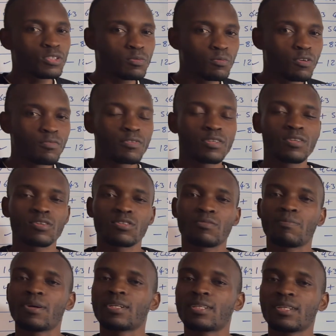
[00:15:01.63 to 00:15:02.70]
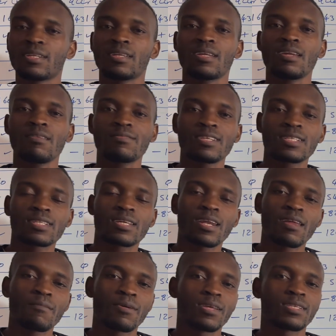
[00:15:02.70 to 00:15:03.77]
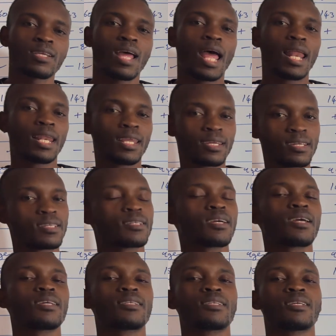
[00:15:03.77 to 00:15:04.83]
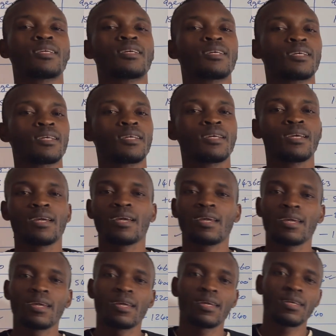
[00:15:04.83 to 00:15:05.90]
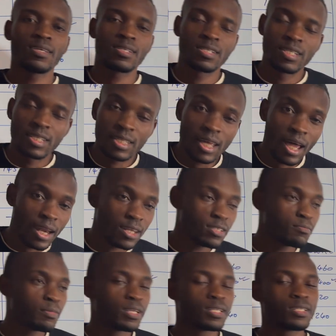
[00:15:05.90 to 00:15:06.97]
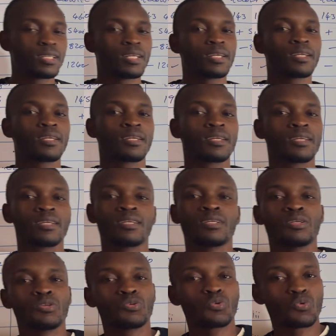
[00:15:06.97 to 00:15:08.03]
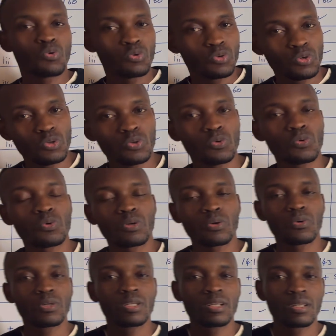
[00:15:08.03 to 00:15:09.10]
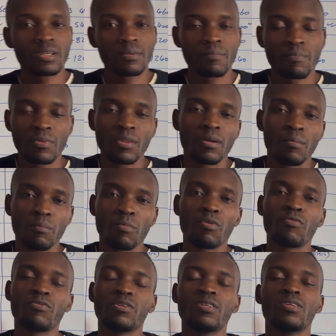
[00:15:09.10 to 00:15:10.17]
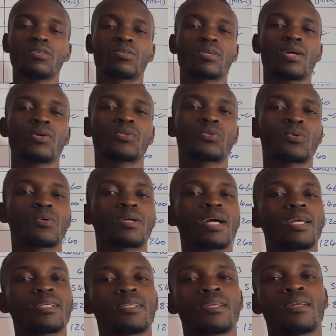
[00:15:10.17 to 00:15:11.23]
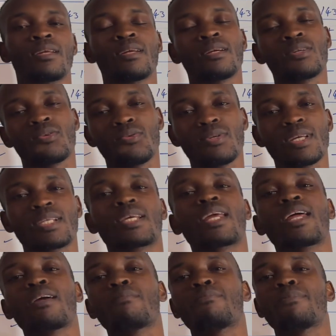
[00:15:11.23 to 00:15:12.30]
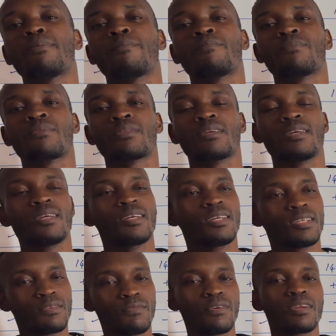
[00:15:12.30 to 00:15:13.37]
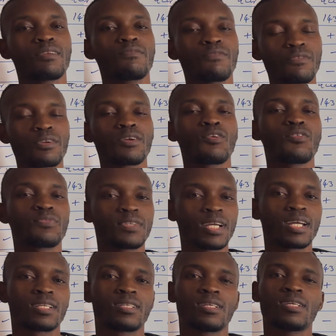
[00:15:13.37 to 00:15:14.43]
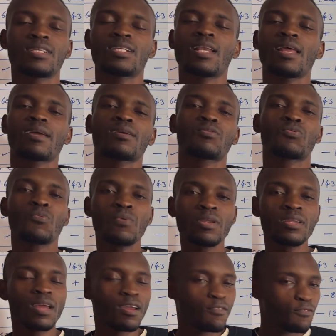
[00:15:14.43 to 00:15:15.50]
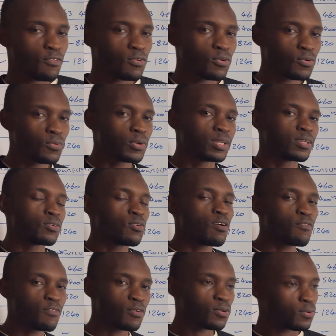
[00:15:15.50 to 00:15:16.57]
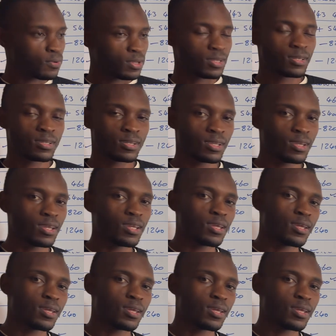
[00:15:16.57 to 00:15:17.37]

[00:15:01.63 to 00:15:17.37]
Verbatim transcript: more videos but if subscribers are lacking guys uh, eh, is discouragement to continue recording more videos so guys to subscribe is very free of charge it's like doing a following you are following a,